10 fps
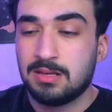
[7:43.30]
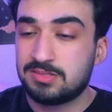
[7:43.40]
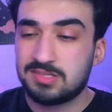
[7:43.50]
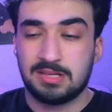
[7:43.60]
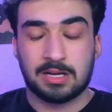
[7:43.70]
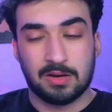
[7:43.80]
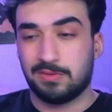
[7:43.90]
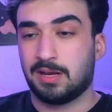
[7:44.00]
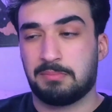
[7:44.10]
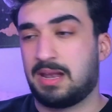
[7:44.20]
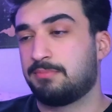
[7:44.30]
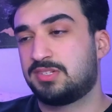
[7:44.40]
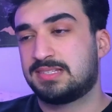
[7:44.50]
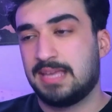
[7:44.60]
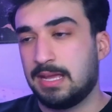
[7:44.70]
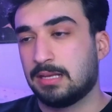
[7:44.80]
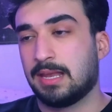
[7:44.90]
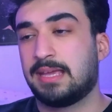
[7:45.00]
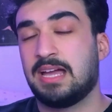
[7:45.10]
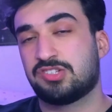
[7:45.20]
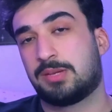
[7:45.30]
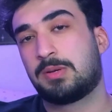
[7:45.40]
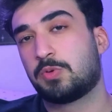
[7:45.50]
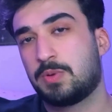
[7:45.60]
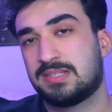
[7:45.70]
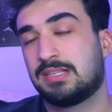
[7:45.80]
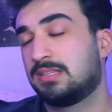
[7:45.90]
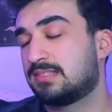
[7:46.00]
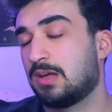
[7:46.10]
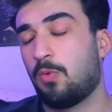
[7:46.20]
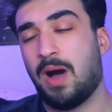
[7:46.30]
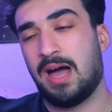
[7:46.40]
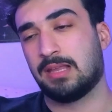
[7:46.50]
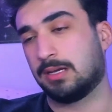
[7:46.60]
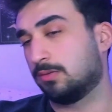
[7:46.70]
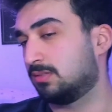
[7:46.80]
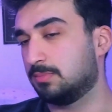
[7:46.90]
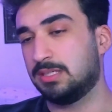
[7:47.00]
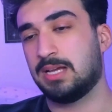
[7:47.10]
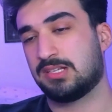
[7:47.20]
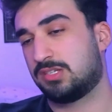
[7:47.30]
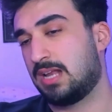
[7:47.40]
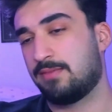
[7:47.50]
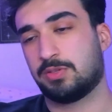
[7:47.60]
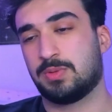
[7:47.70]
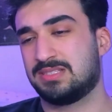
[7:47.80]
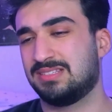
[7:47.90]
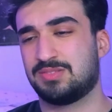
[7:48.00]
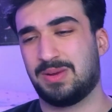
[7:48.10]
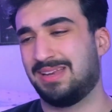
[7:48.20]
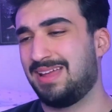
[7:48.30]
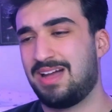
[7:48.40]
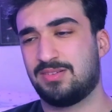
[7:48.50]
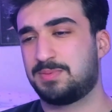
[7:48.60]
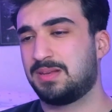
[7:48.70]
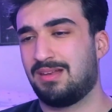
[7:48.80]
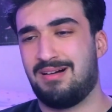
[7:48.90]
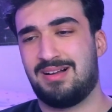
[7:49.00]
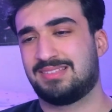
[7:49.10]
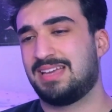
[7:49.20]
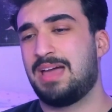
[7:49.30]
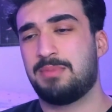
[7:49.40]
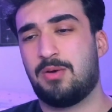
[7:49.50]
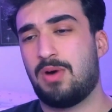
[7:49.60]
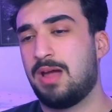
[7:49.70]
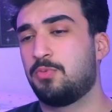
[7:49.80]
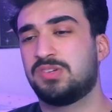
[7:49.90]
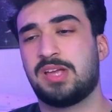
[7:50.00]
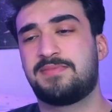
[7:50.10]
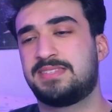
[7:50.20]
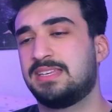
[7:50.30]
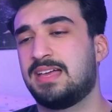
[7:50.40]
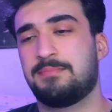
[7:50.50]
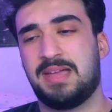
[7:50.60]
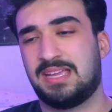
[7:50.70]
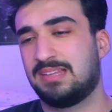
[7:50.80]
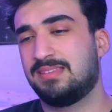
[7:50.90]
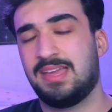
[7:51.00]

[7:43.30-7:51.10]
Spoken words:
Let's just not go there, but I'm saying, like, y'all should have been requesting this a while ago to me. Y'all shouldn't have requested this right now. It's been a long time. I wish I've seen that back in the